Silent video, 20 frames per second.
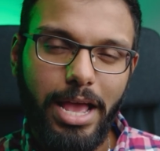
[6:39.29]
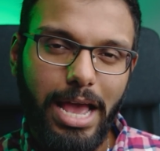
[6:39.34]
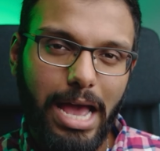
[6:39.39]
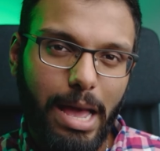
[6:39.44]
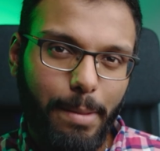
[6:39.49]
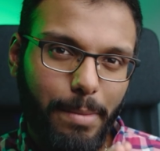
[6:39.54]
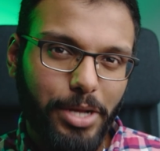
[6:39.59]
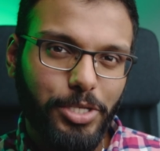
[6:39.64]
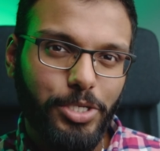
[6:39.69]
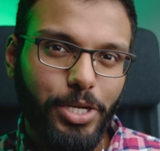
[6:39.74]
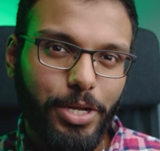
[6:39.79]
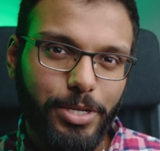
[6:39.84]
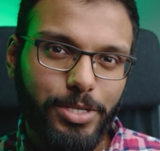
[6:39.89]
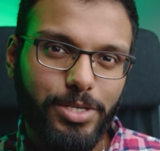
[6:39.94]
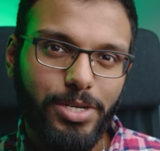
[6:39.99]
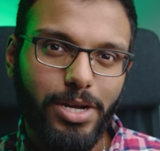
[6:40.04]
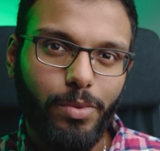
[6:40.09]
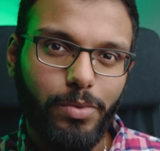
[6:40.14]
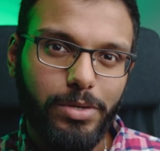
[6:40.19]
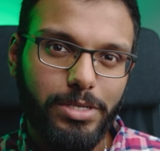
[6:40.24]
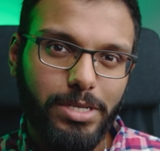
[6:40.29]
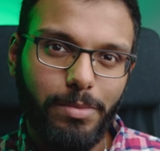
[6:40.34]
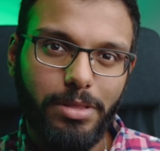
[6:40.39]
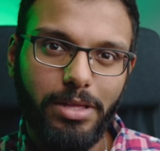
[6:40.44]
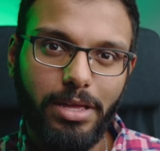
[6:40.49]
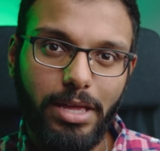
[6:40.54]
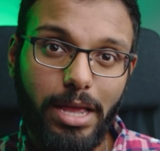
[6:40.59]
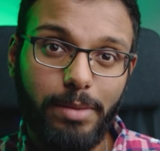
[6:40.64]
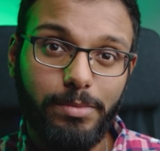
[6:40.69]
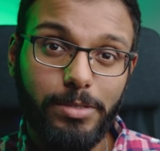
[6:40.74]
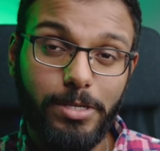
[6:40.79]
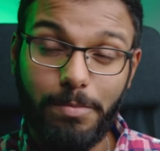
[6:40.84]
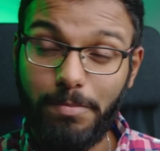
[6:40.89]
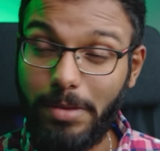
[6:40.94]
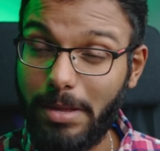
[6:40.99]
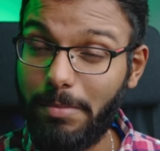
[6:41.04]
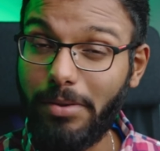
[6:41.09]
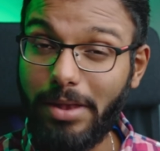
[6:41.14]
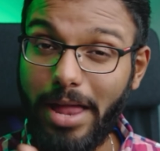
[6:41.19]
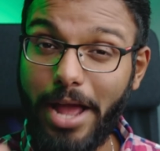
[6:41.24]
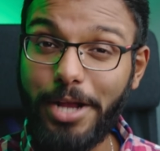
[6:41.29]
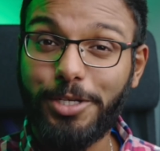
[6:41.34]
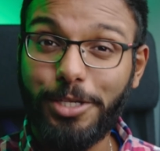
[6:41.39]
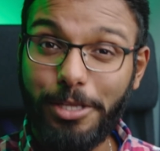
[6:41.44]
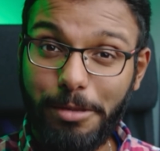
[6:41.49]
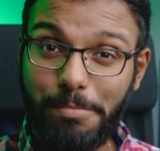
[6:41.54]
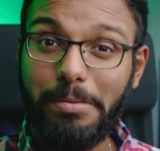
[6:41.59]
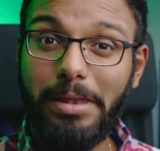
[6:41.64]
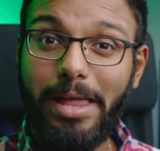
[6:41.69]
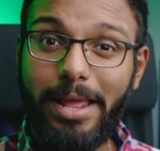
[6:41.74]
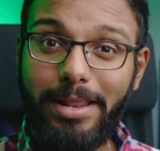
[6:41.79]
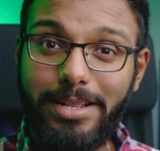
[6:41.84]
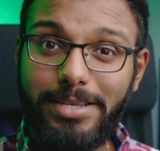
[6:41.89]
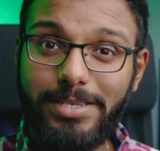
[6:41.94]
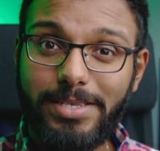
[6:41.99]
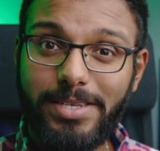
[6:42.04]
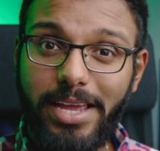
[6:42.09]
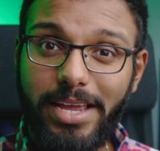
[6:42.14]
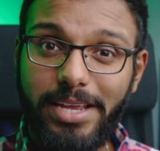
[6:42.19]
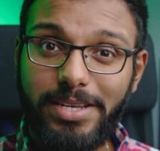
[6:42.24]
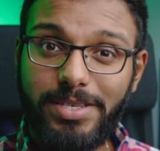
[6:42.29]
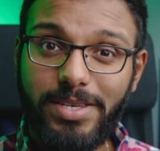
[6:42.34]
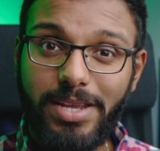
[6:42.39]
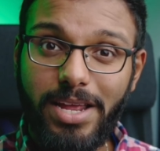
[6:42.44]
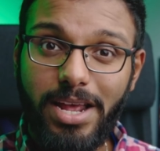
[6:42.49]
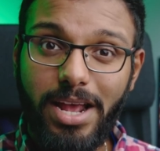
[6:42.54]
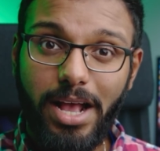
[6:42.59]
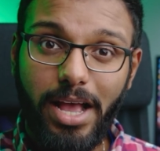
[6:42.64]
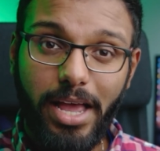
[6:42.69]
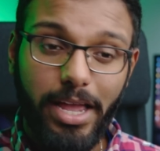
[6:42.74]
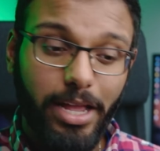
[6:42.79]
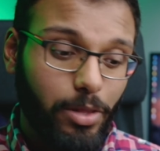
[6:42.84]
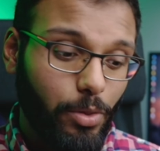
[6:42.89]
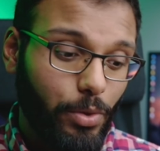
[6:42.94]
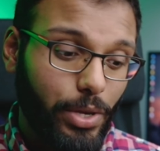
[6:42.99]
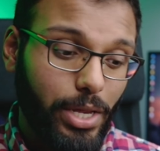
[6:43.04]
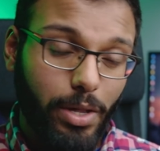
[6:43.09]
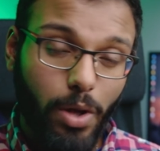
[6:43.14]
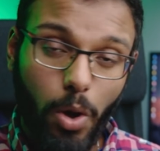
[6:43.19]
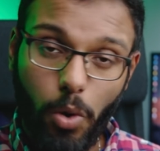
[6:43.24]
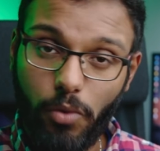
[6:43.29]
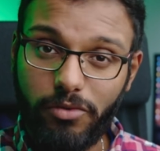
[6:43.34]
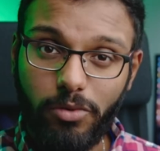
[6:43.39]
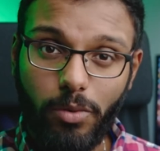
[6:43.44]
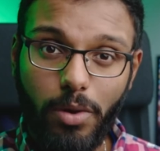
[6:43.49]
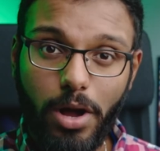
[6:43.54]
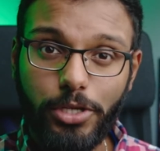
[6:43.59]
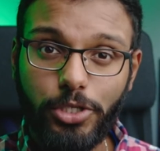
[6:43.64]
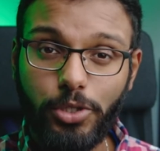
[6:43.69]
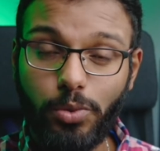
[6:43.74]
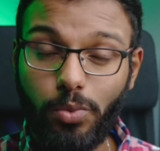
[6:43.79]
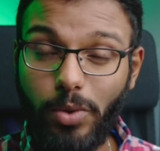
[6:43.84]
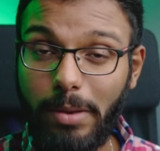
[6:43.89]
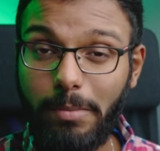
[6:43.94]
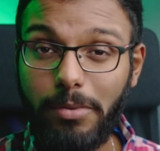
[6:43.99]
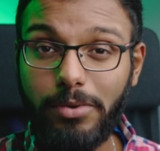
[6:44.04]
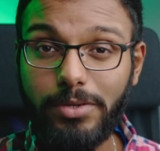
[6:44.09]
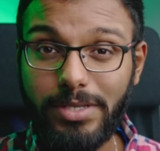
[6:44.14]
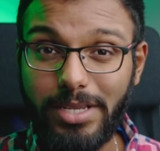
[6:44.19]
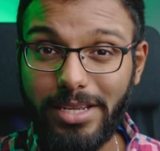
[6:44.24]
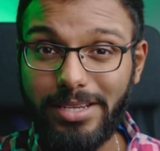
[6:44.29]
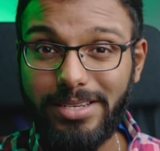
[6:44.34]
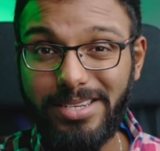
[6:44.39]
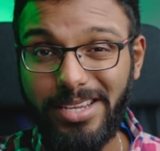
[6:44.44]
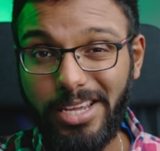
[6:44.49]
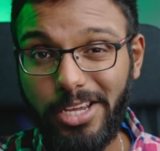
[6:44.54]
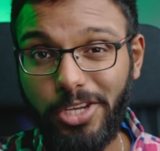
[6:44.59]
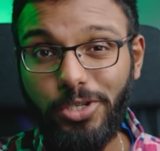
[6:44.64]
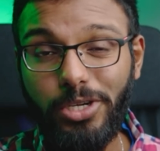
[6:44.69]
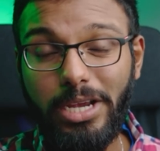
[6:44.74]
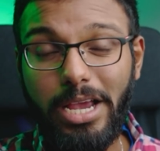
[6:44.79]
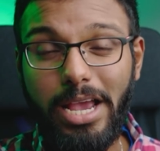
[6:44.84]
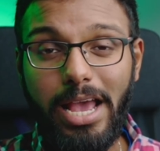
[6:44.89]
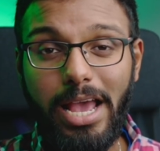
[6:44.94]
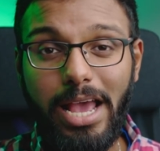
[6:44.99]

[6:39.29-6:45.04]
I'm actually going to start with some of the games that people actually play these days, including Overwatch, Rainbow Six Siege,